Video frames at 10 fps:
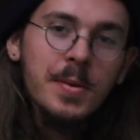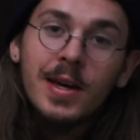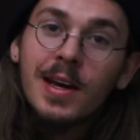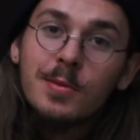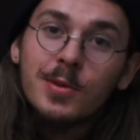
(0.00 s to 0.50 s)

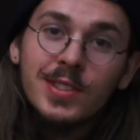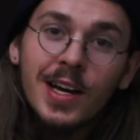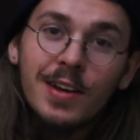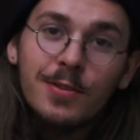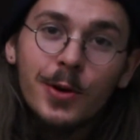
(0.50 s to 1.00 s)
And I almost
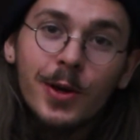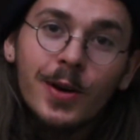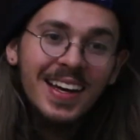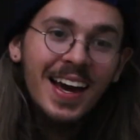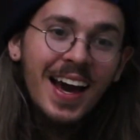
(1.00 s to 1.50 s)
died for you.
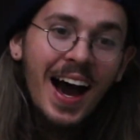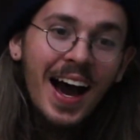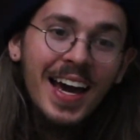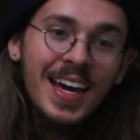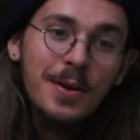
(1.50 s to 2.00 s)

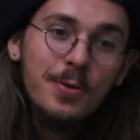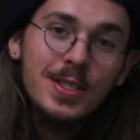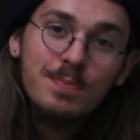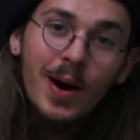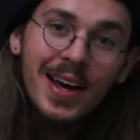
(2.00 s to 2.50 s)
I
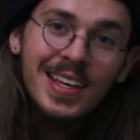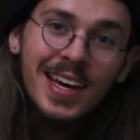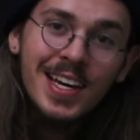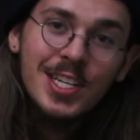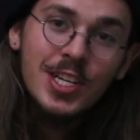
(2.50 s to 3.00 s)
was by the
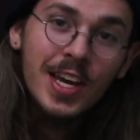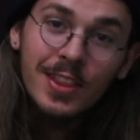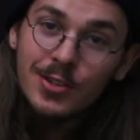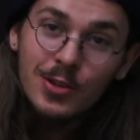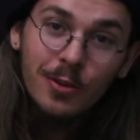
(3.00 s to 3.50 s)
edge
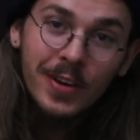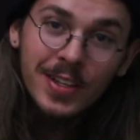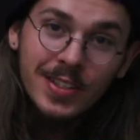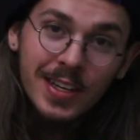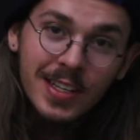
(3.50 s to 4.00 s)
and there's no
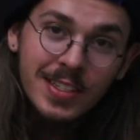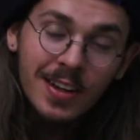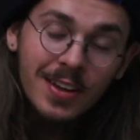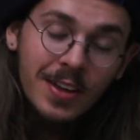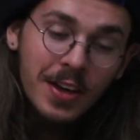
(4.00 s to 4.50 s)
fence like I
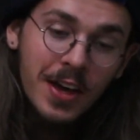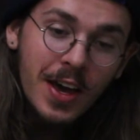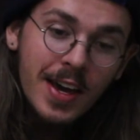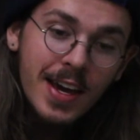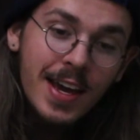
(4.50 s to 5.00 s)
said
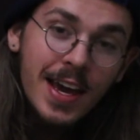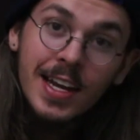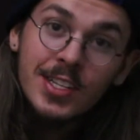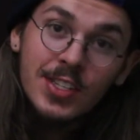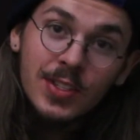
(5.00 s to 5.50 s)
and
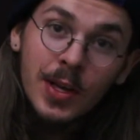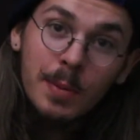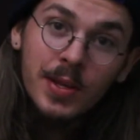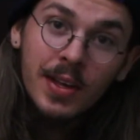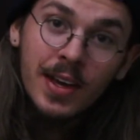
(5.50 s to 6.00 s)
I
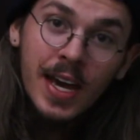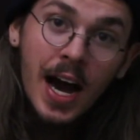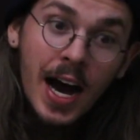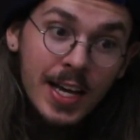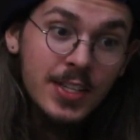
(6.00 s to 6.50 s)
slipped.
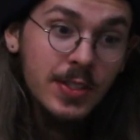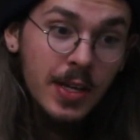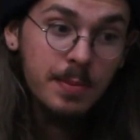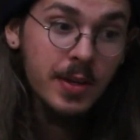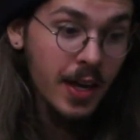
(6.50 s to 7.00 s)
I
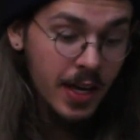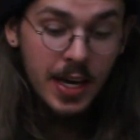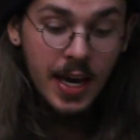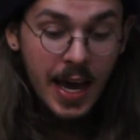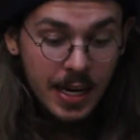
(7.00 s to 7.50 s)
slipped.
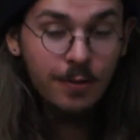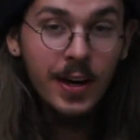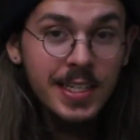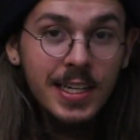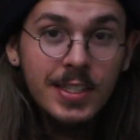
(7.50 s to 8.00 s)
And if
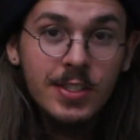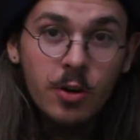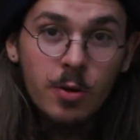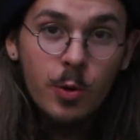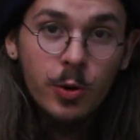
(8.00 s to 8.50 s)
I didn't
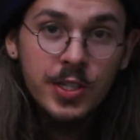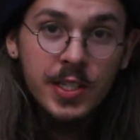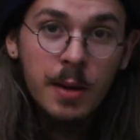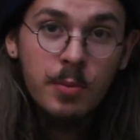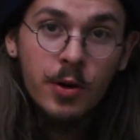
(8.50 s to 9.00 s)
snowboard or
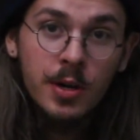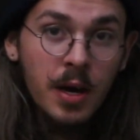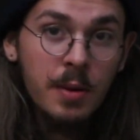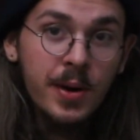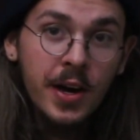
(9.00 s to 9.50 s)
skateboard and
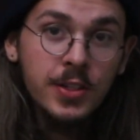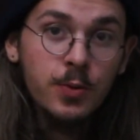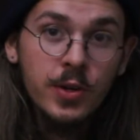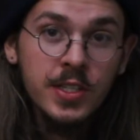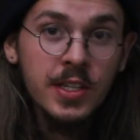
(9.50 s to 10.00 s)
my balance
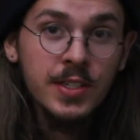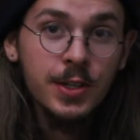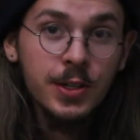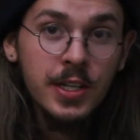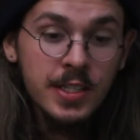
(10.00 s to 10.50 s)
wasn't as
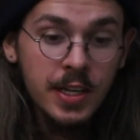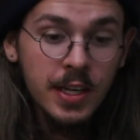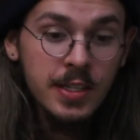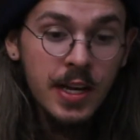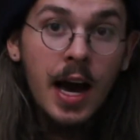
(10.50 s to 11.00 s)
good as it
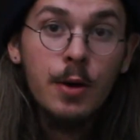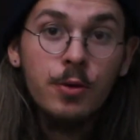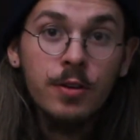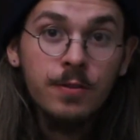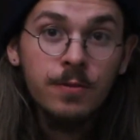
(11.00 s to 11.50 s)
is, I
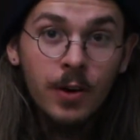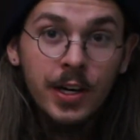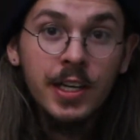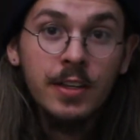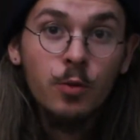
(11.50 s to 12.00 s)
would have
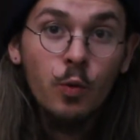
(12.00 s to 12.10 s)
fucking